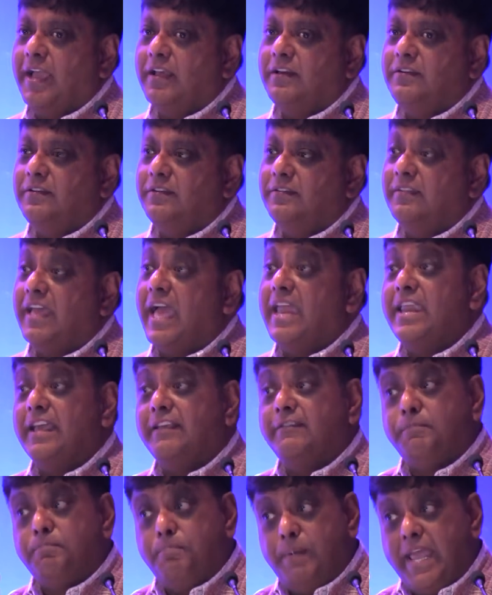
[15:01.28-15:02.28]
actors and
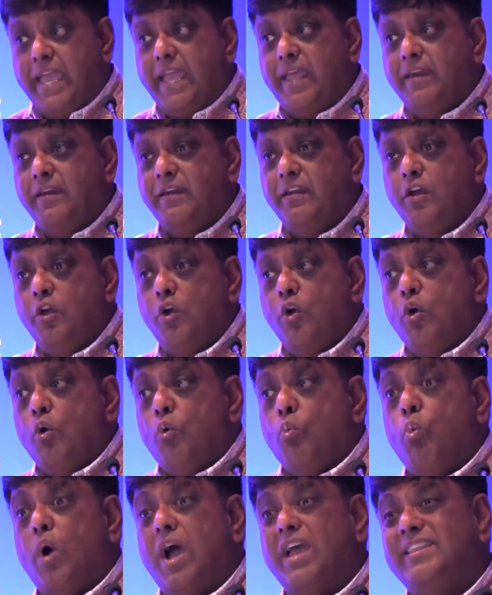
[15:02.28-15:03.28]
explain
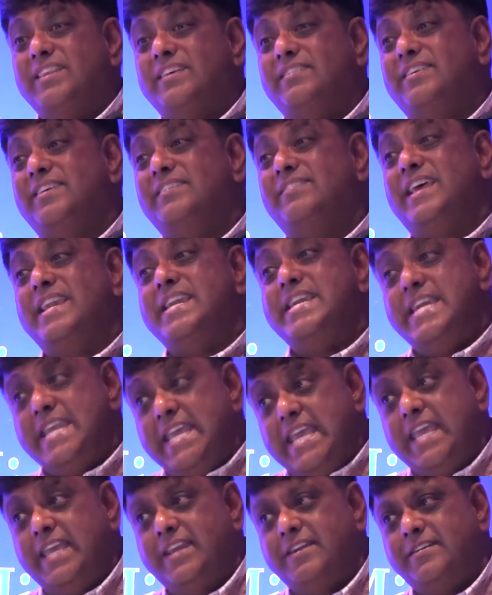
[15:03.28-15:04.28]
why this is a
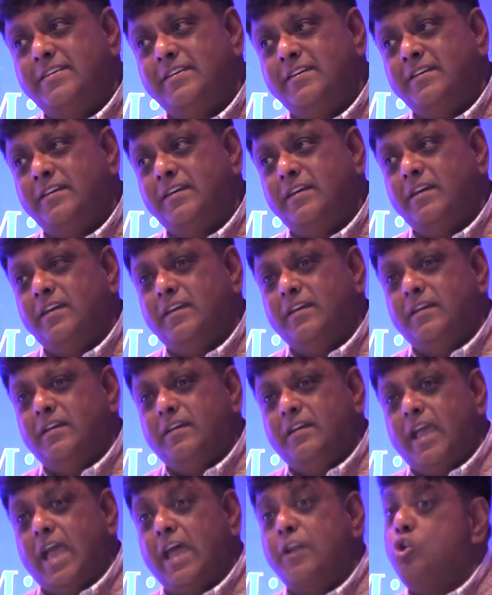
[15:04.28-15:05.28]
need
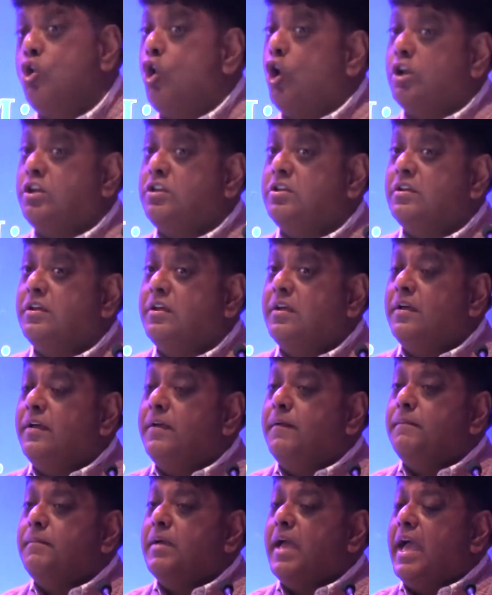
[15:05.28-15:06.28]
and not
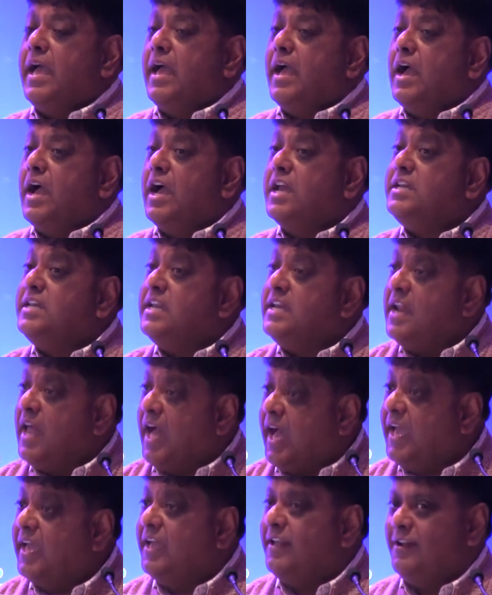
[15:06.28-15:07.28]
a
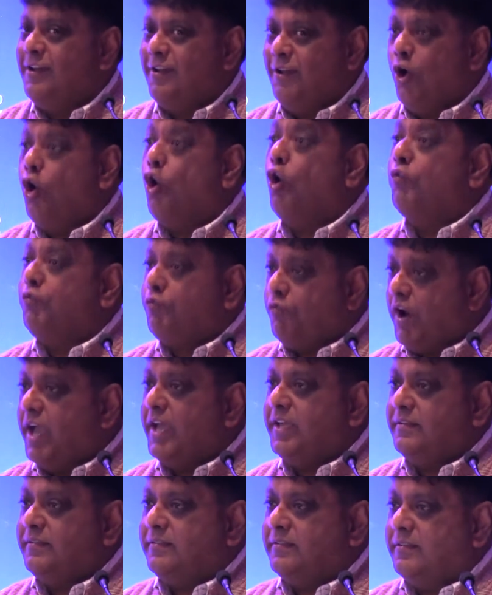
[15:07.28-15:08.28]
denial of
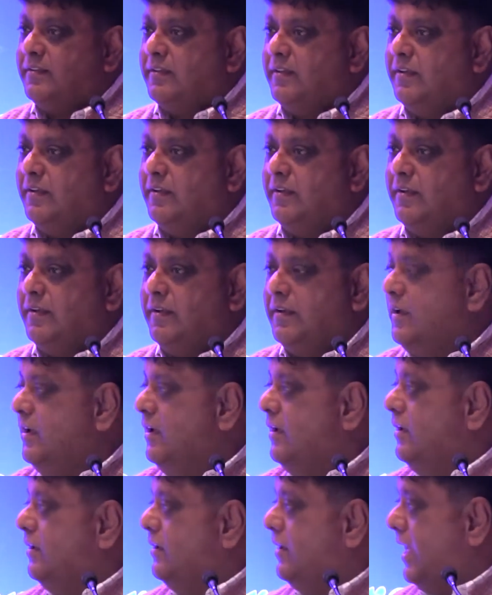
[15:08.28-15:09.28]
rights.
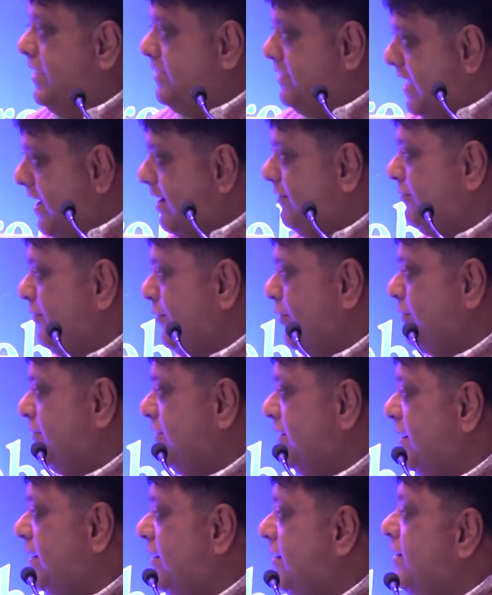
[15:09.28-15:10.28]
And therefore,
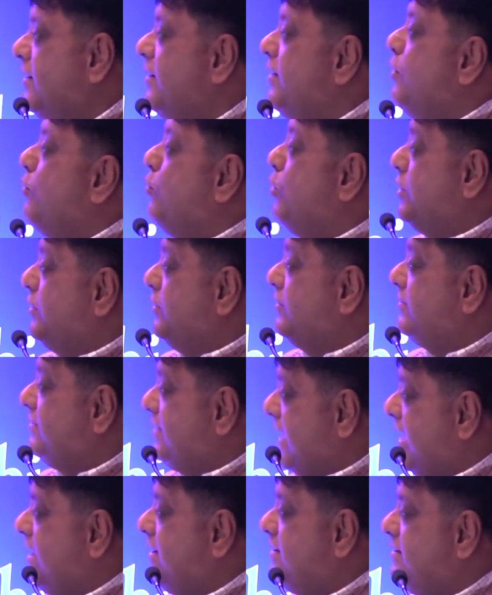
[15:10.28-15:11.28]
sir, what you
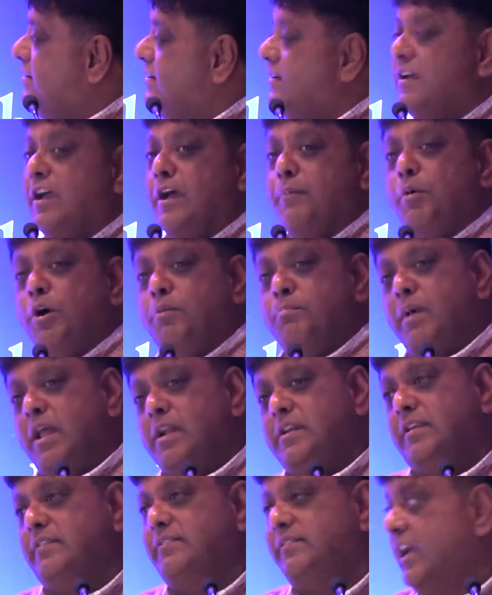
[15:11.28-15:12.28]
said about
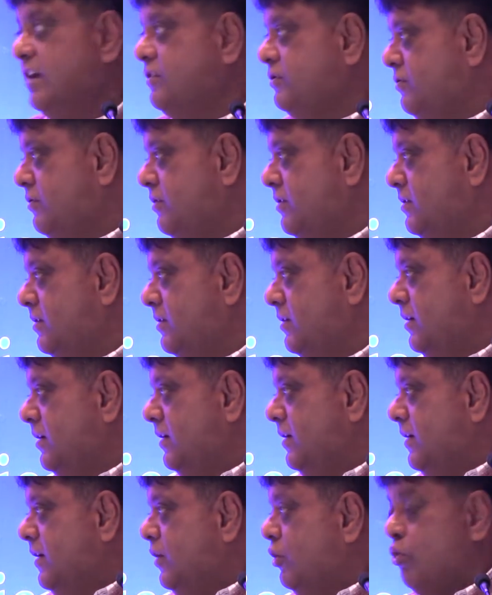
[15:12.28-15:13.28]
multi-sectoral
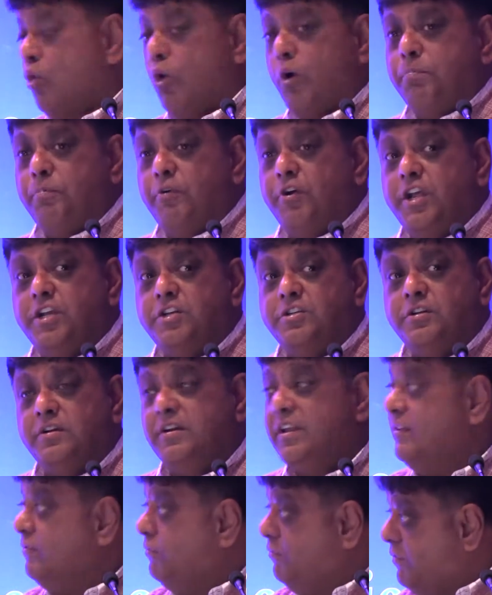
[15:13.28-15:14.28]

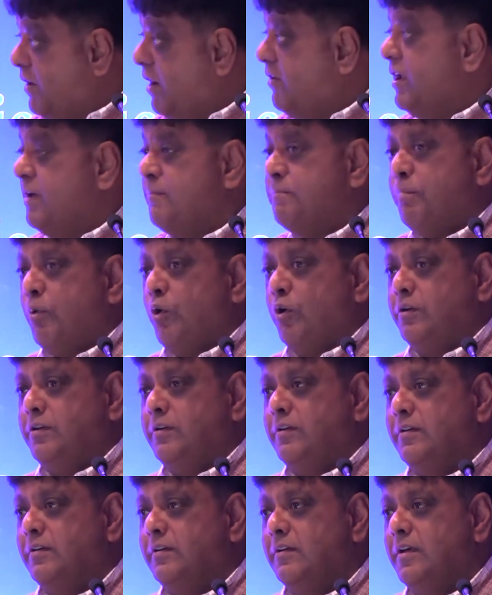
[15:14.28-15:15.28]
cooperation is very
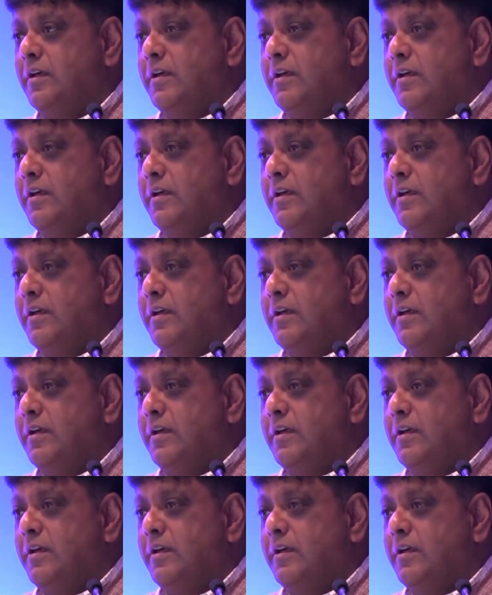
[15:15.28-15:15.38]
important,